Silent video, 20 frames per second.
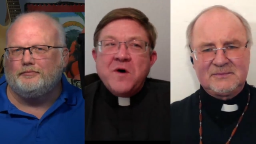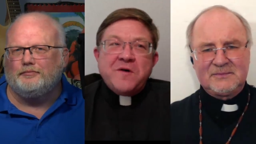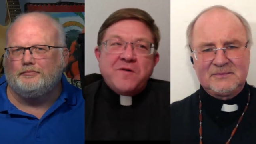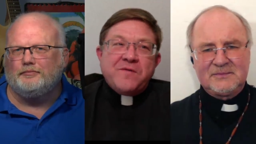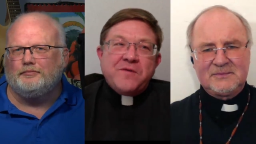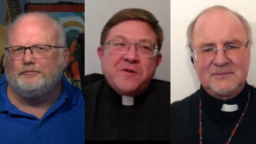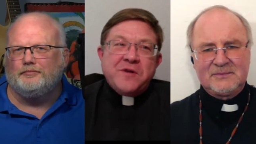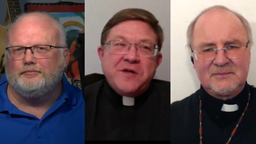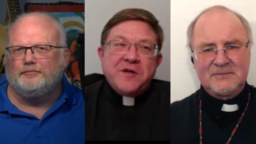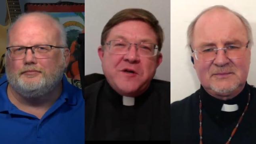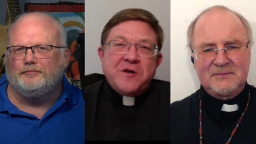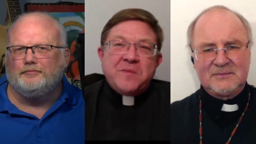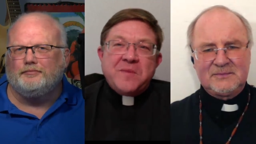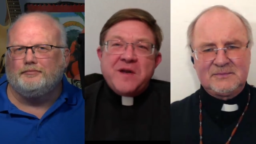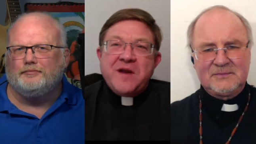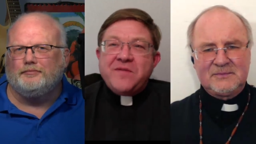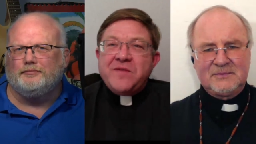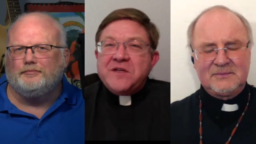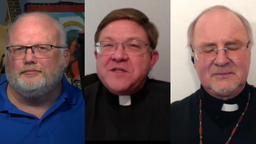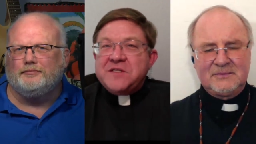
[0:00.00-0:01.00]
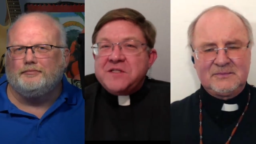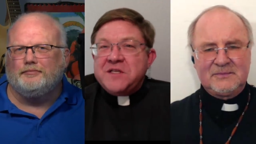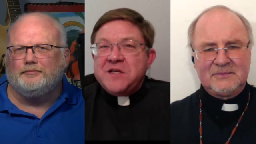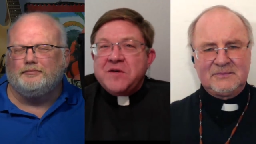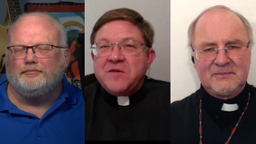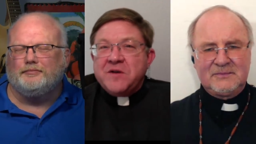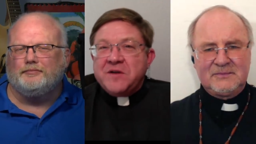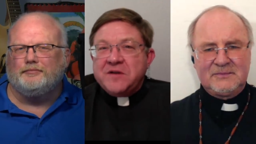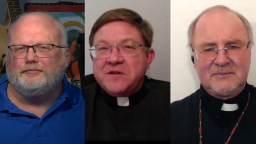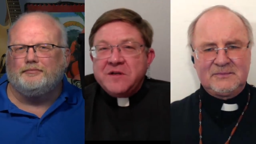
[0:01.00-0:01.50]
Speaker 1: wonderful here but have these
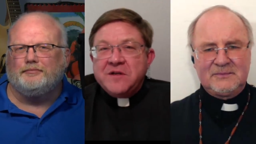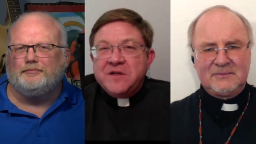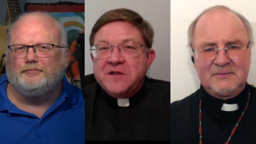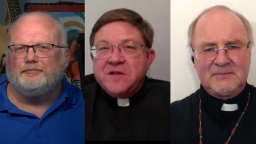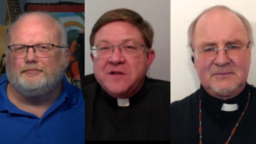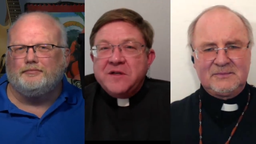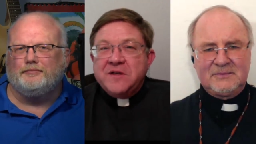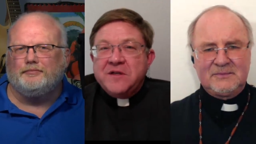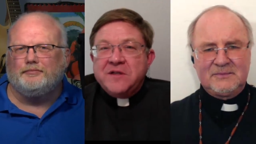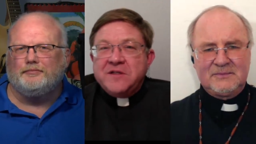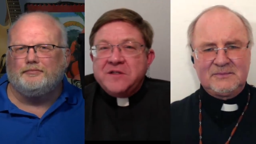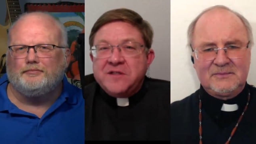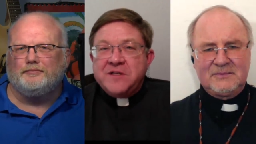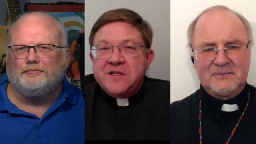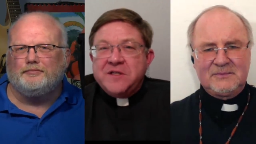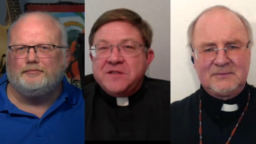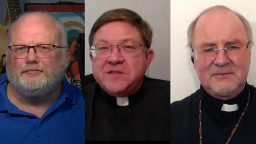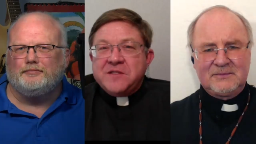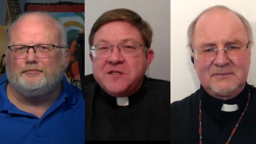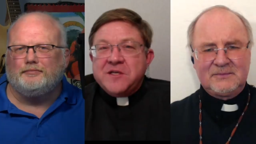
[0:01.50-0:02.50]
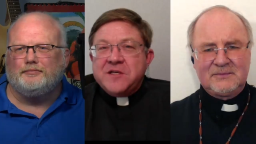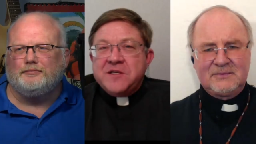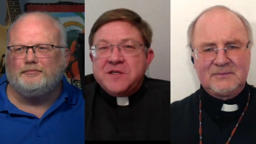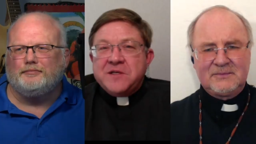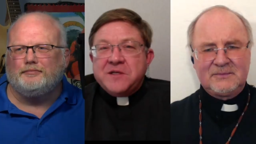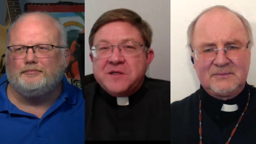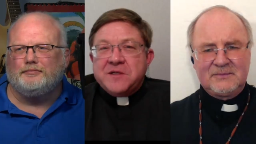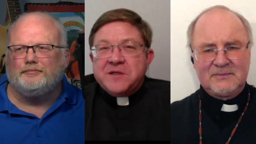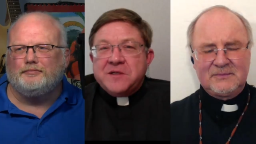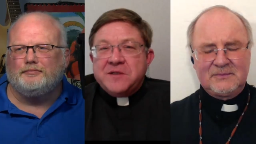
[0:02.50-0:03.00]
secret sins
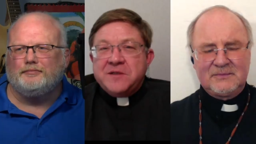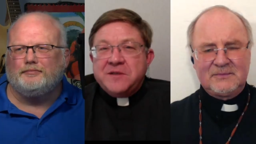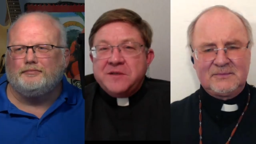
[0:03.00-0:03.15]
there?